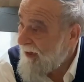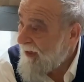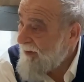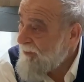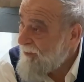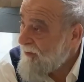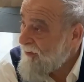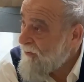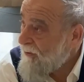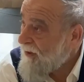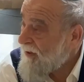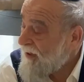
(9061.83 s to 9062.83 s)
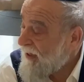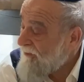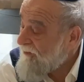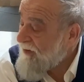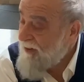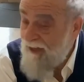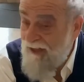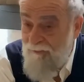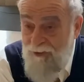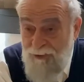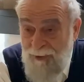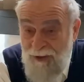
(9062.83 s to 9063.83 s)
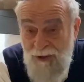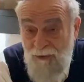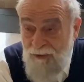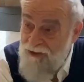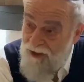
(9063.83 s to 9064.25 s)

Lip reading: And we look at everything which we could only